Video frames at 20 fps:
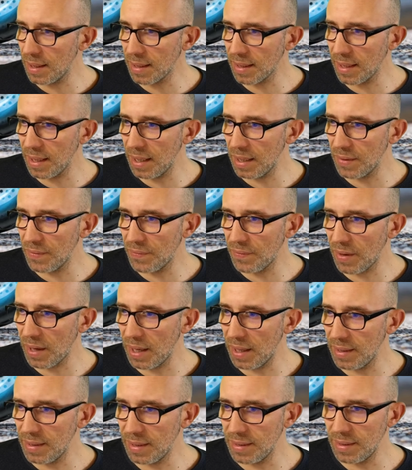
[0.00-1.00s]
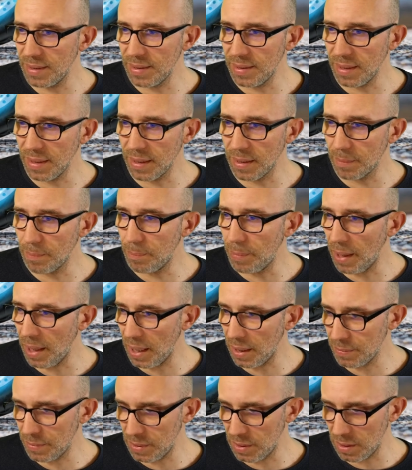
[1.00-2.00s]
can't find anything
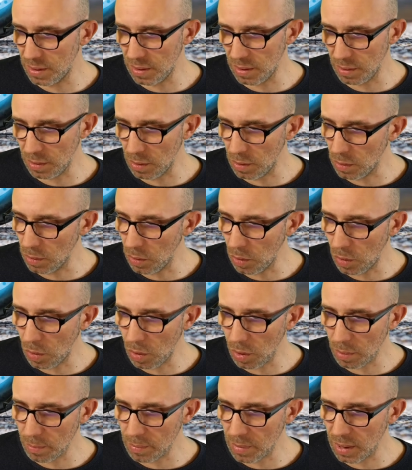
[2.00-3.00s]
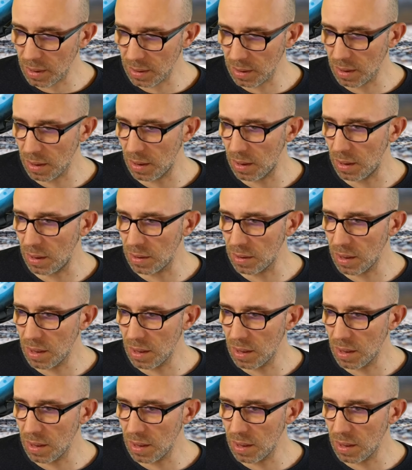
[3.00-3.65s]
bad with it. A long mud guard